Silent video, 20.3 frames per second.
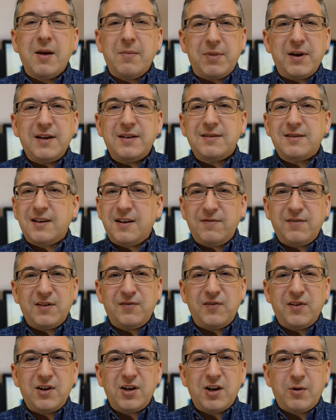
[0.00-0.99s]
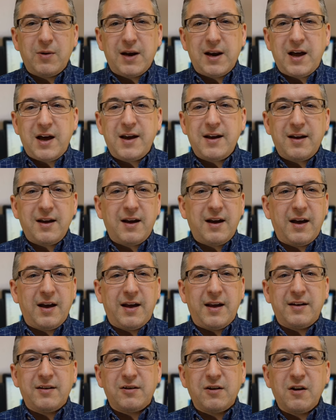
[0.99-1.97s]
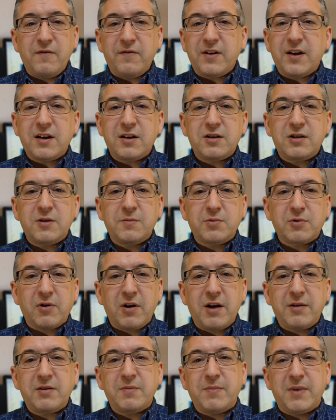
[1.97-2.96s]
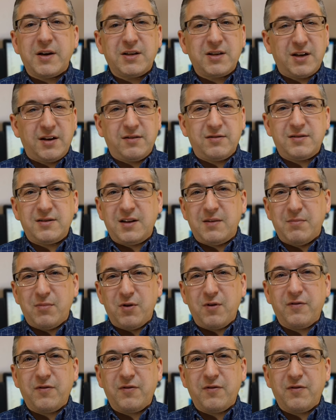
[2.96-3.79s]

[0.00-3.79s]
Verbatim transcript: Please give this video a like, and don't forget to subscribe to my channel to see more